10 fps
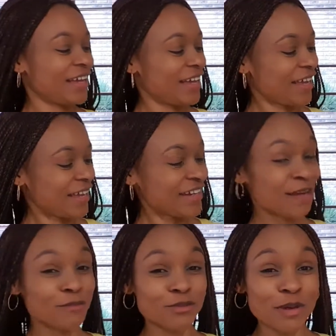And
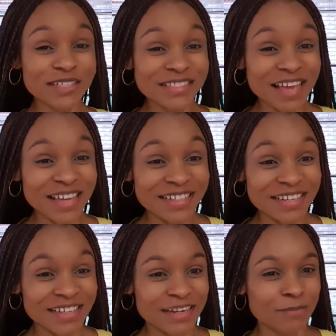I'm so
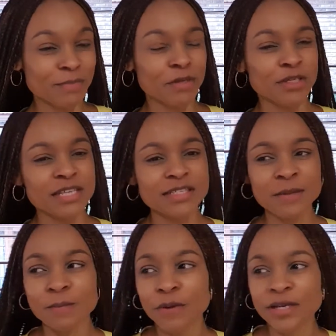excited. Because at
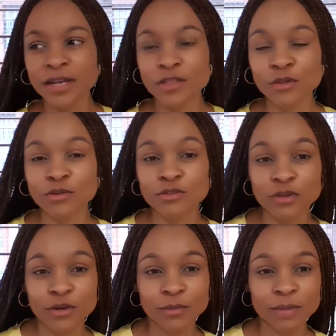some point I thought,
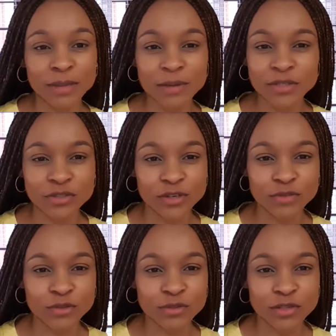sure, maybe I should have
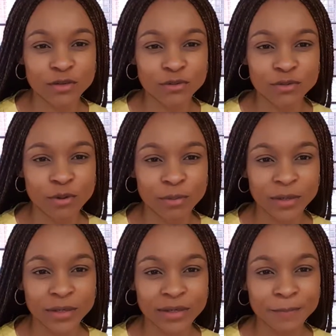used the root
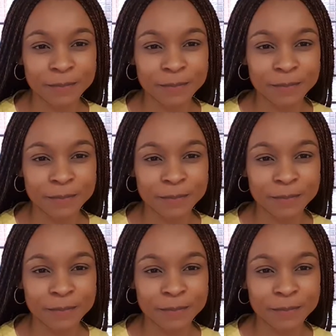hormone.